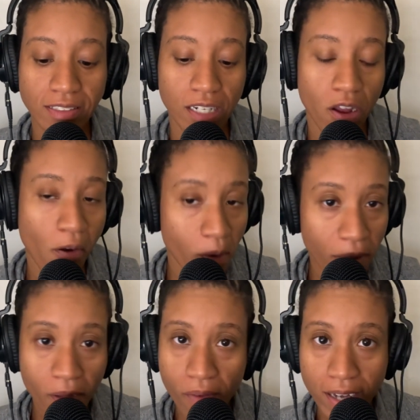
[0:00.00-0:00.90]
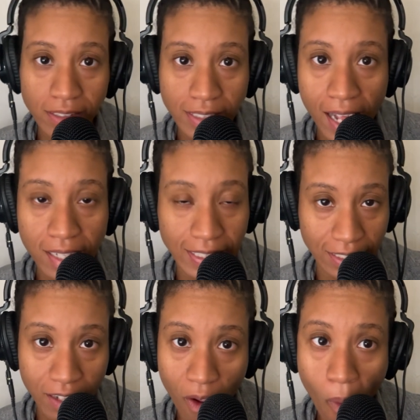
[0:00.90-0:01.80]
the longer we can wait on that
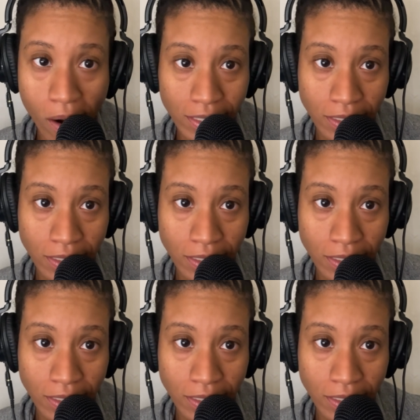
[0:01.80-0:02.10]
snow,